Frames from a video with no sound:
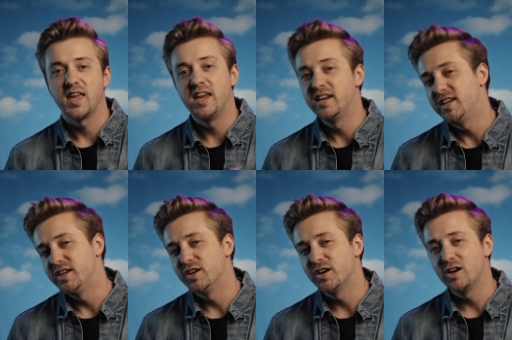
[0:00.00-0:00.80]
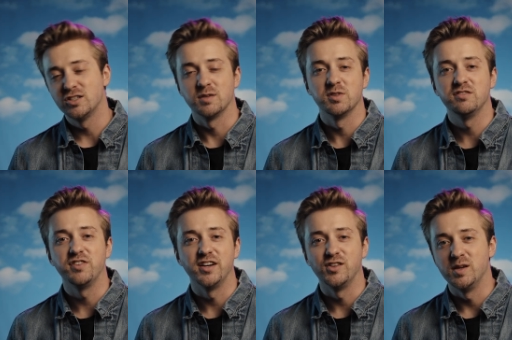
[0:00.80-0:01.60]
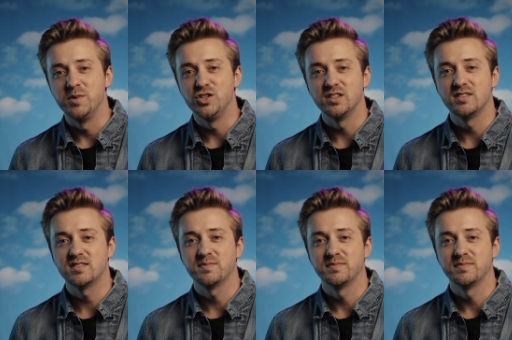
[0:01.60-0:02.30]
And here are some of the final images.